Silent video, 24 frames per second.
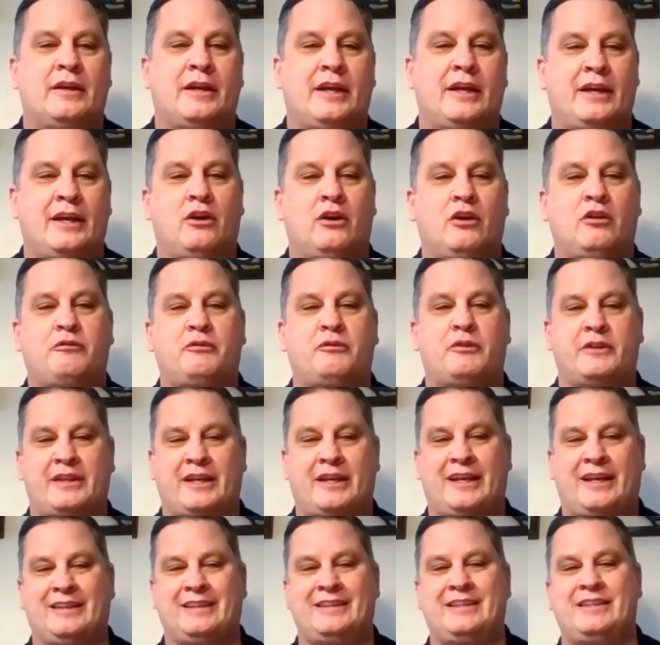And hopefully
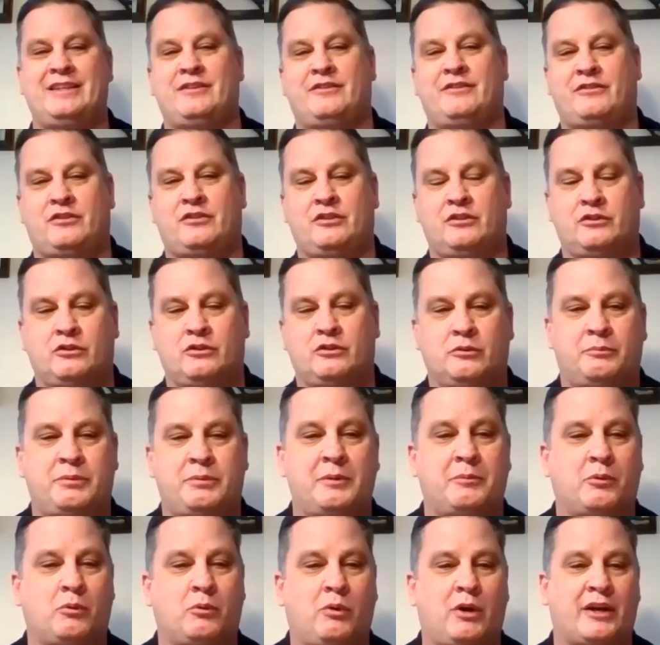that leads to
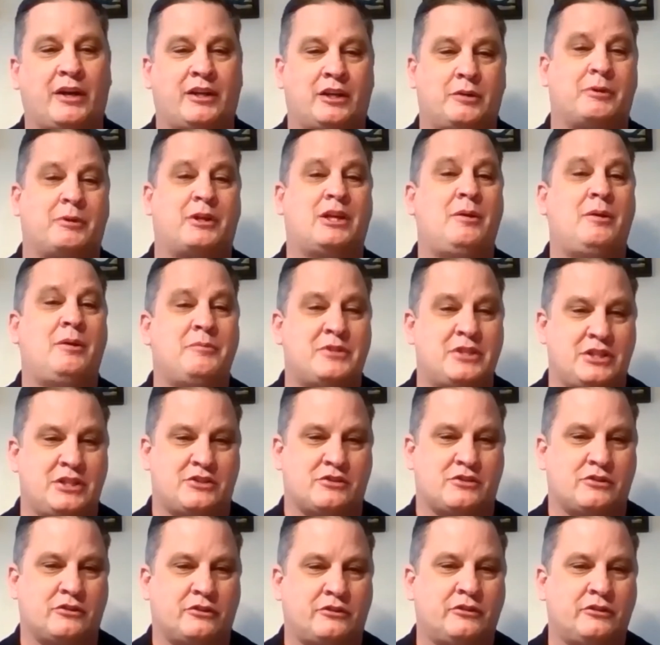people wanting to become
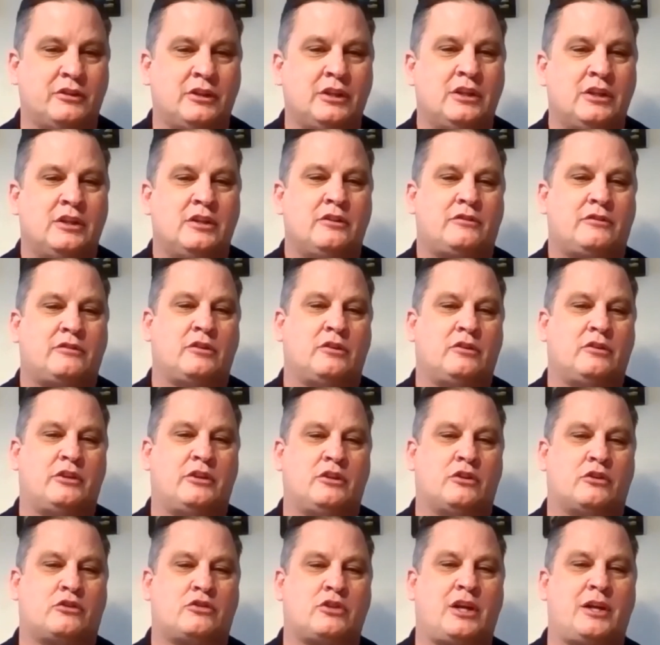teachers. So, you
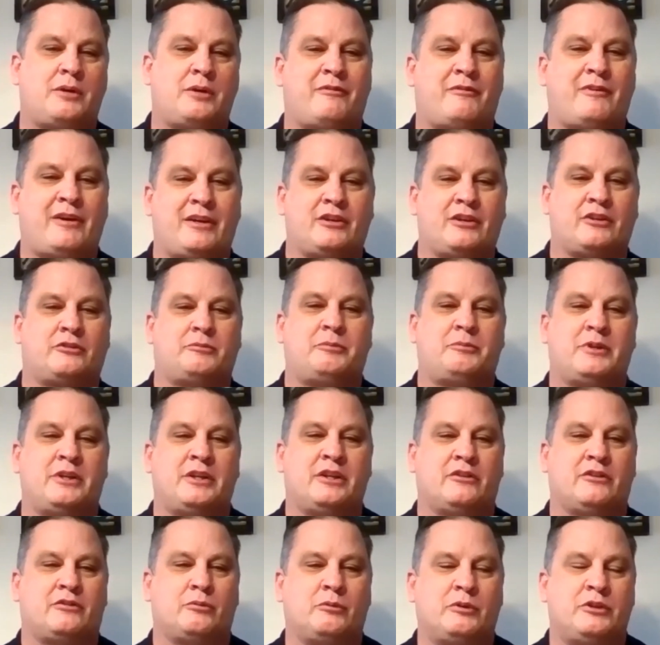know, trying to provide an
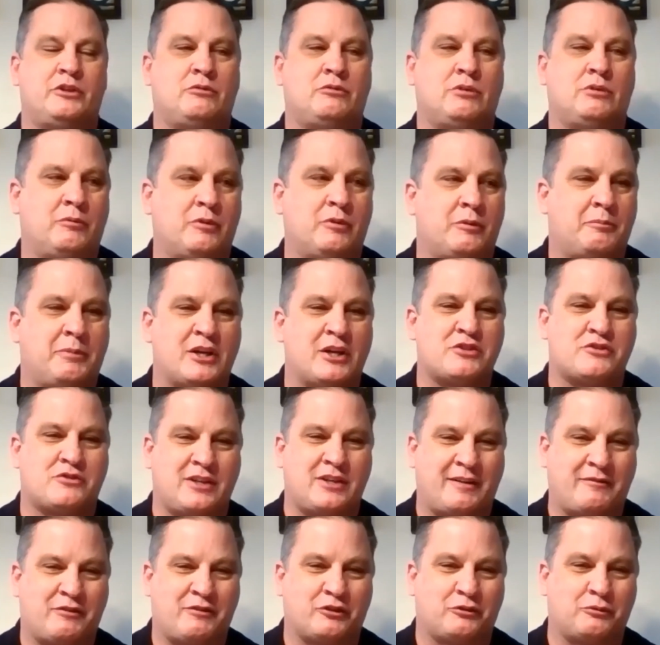experience, and we do one with bus
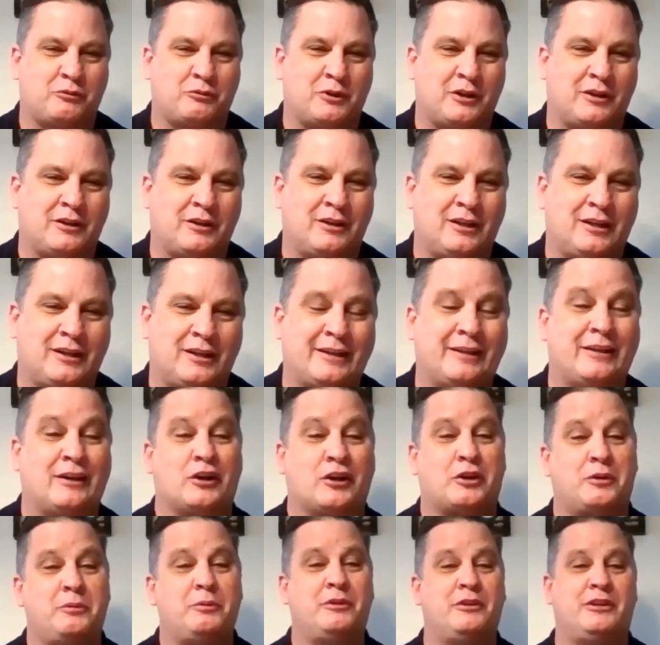drivers where in our
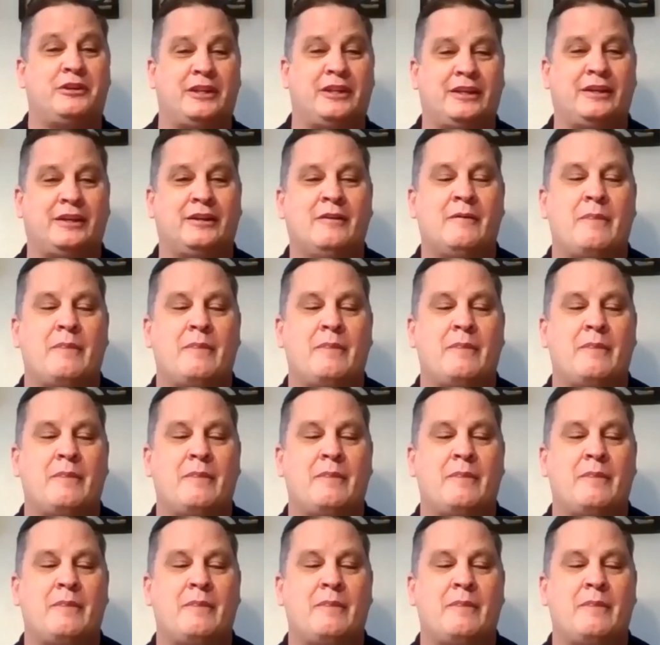community,